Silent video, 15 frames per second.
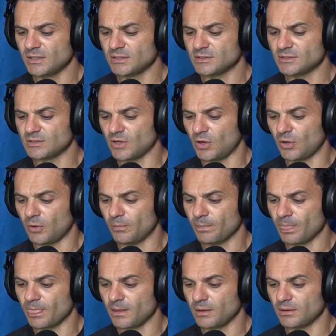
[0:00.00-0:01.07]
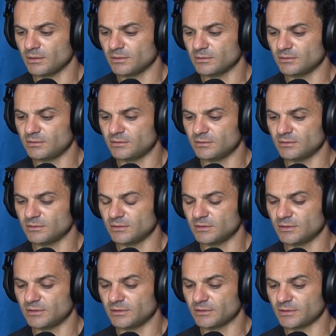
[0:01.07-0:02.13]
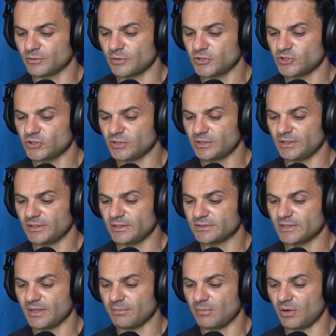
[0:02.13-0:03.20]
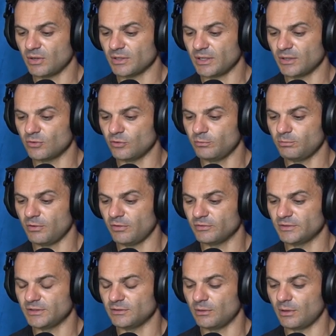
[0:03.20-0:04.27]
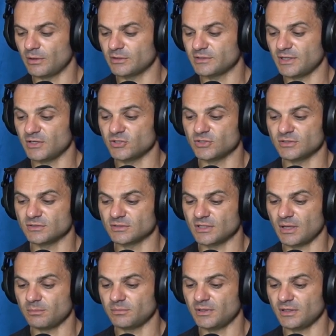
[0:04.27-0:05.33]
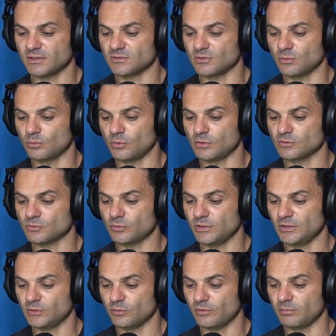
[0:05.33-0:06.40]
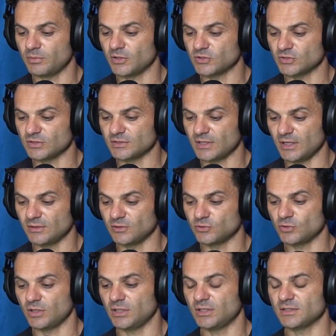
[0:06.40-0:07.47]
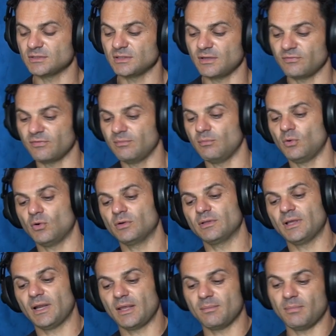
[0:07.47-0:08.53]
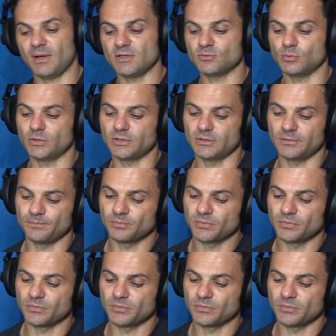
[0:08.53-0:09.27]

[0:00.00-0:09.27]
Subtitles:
So Christian is among a group of de-dollarization skeptics on Wall Street who have brushed aside the trend as nothing more than a buzzword.